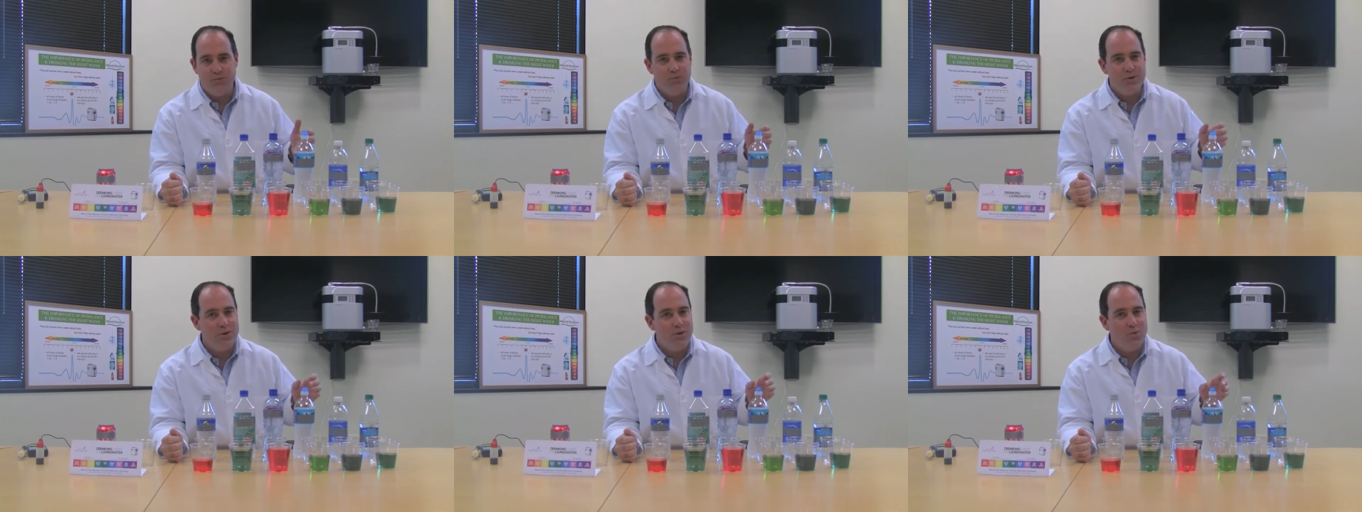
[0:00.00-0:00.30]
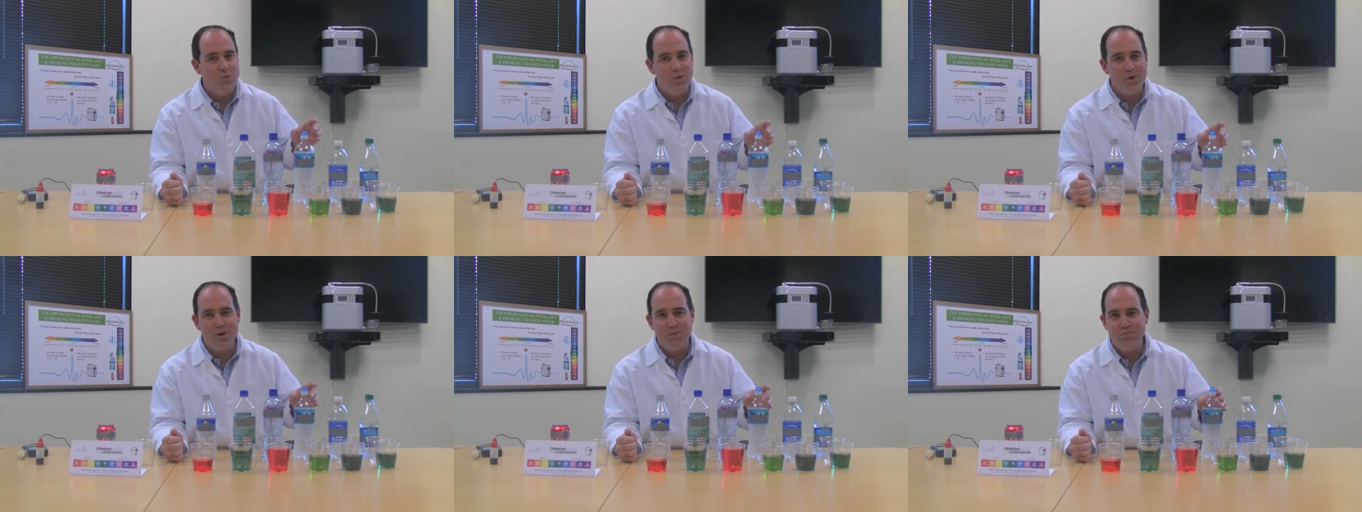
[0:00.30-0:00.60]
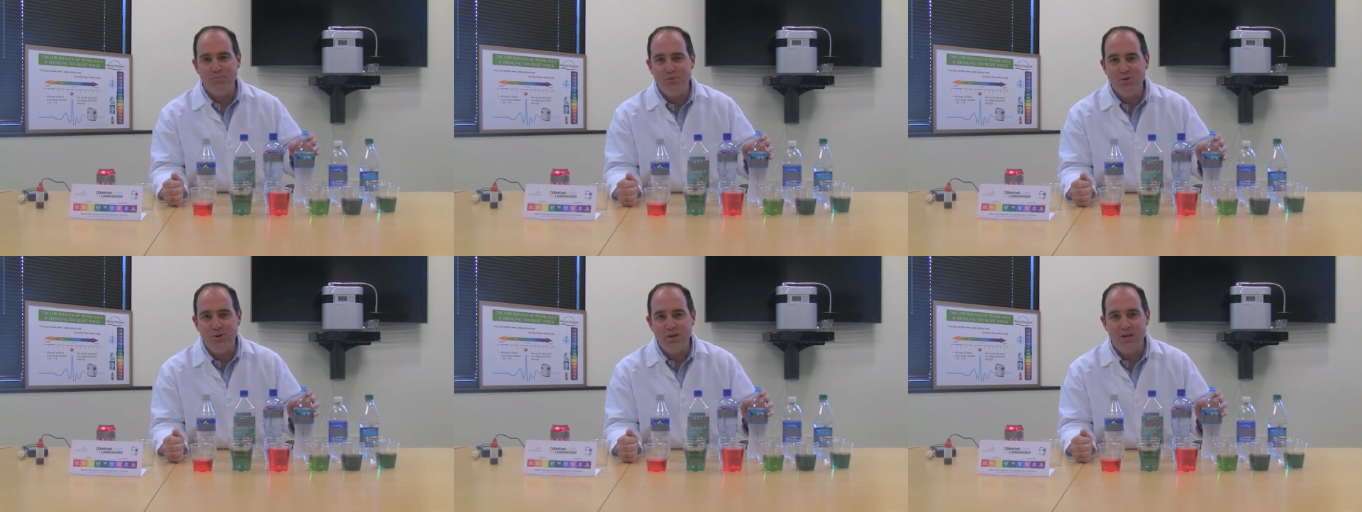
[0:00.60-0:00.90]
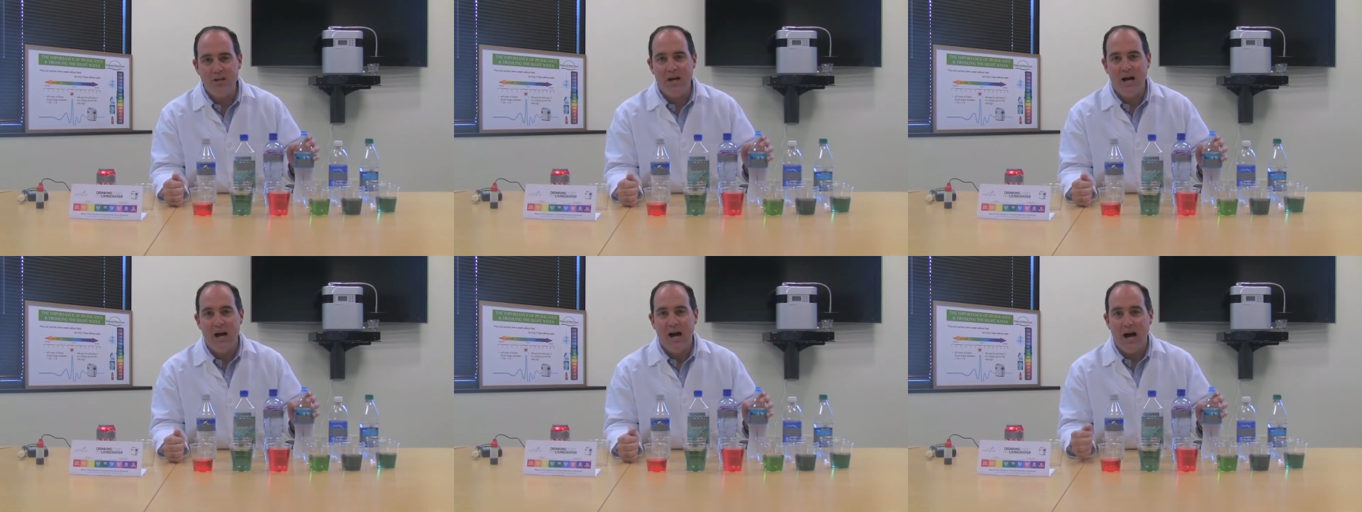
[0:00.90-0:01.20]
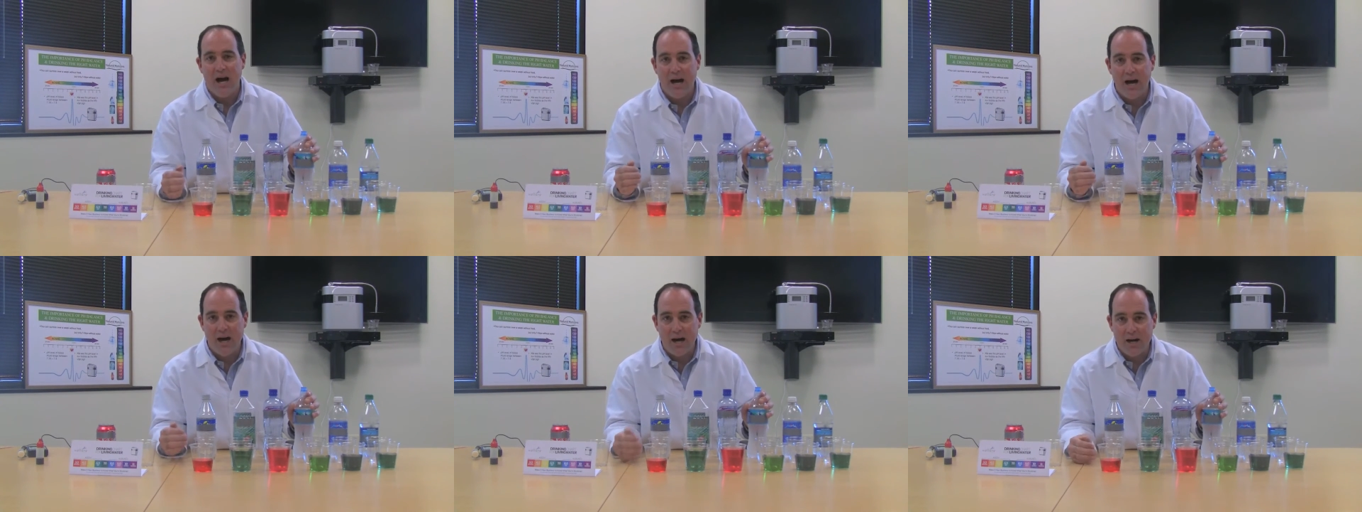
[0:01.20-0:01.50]
We don't want to put
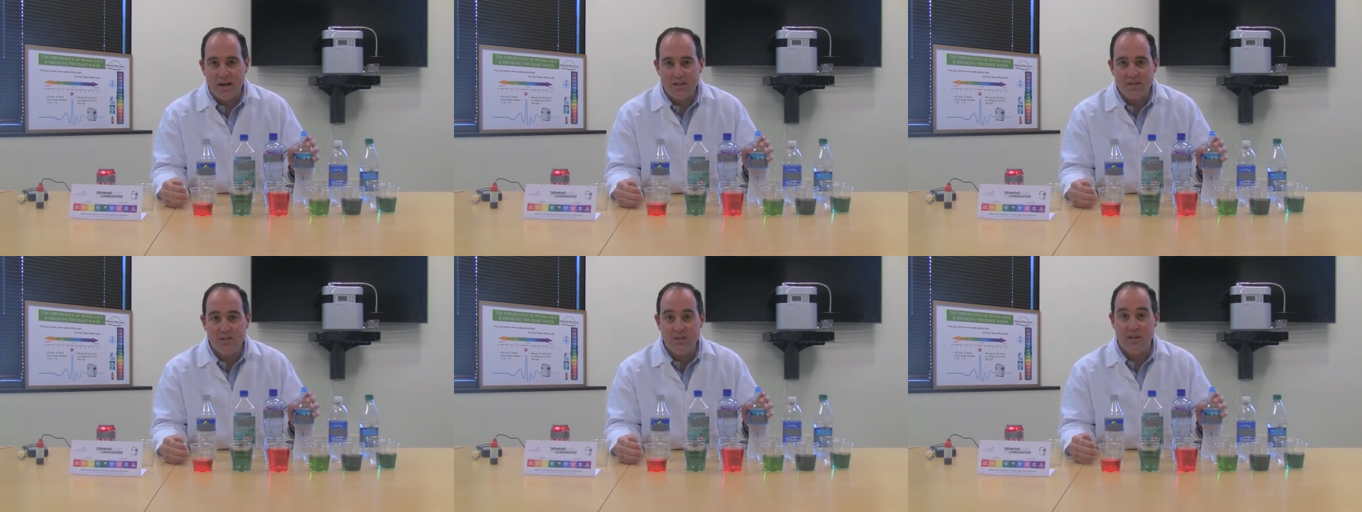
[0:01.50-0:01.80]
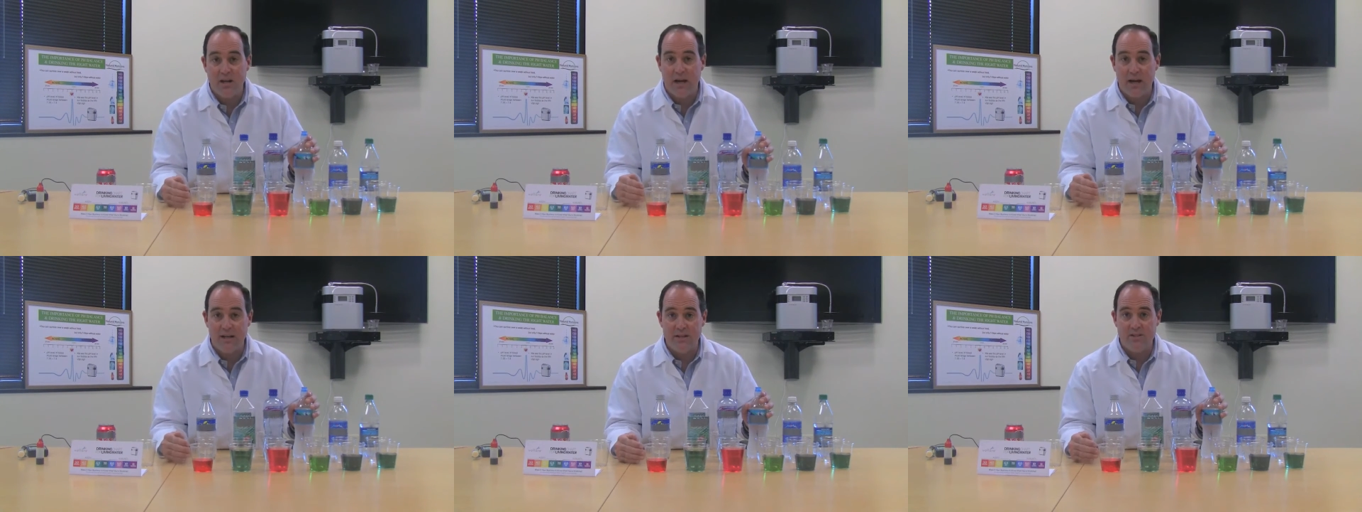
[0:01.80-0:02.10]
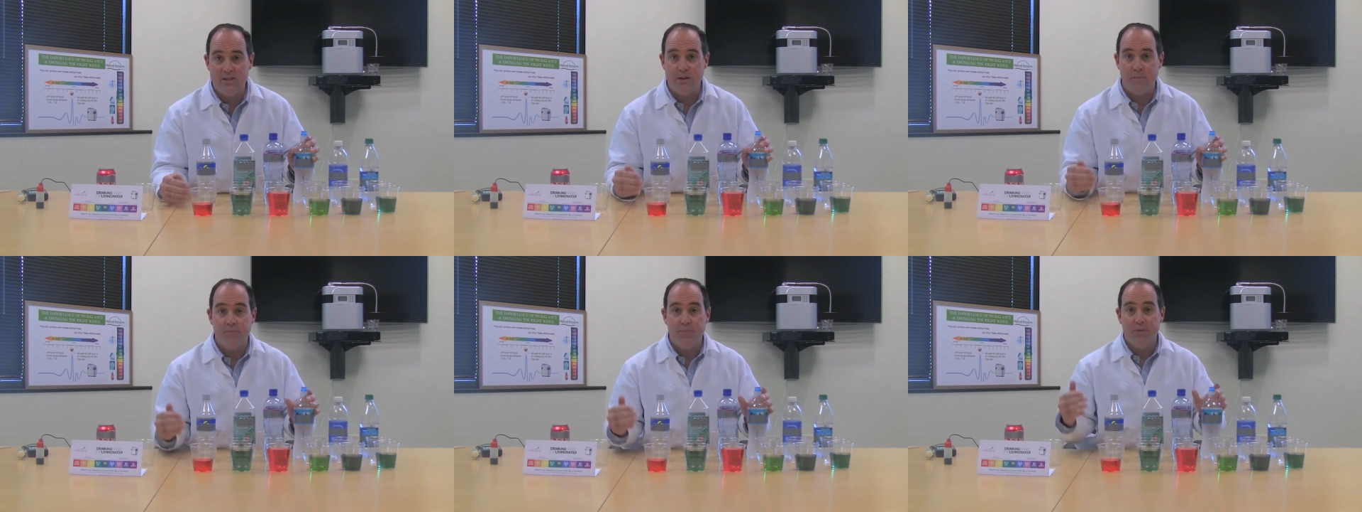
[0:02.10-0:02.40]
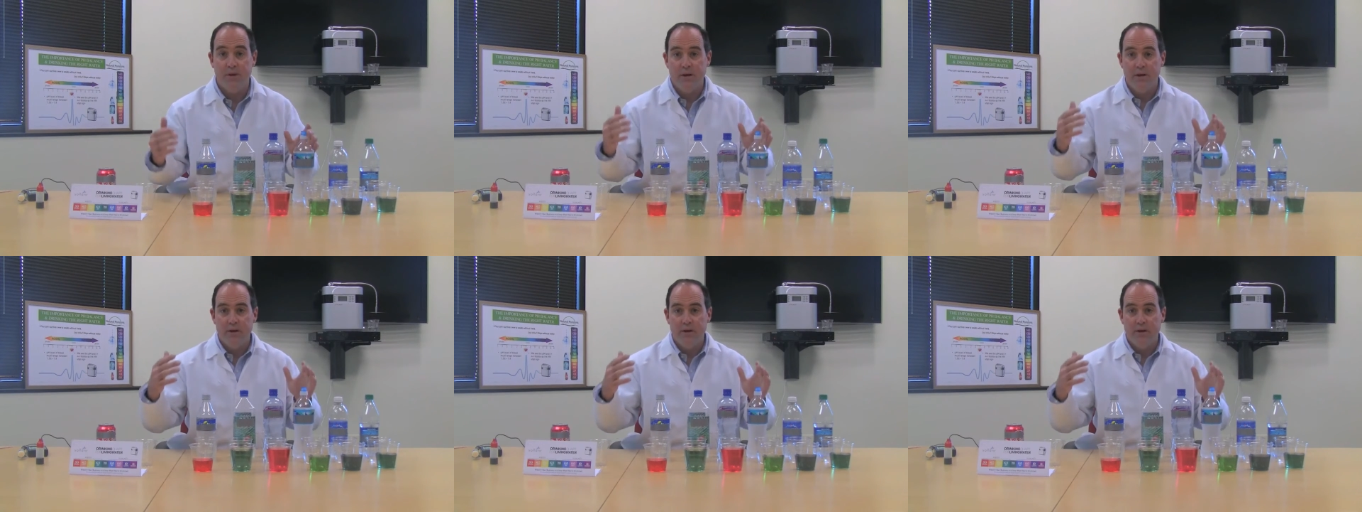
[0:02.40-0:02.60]
oxidizing